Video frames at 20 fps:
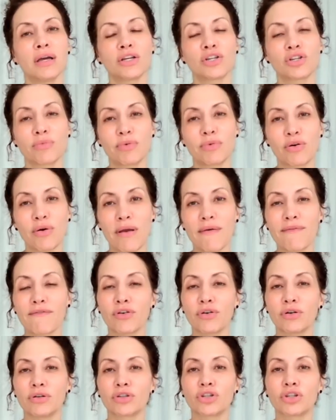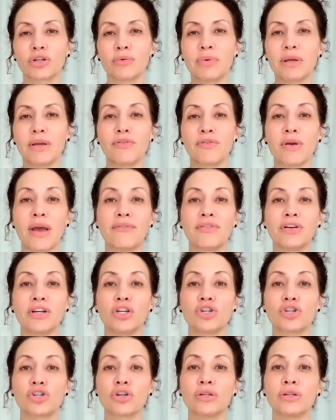Should be grateful. Should be, if you have any
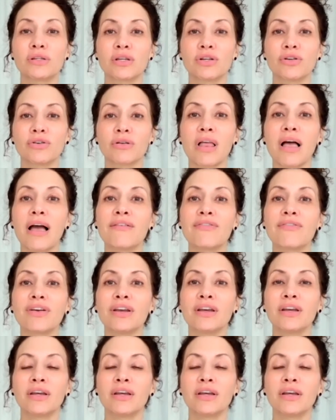shoulds in your life,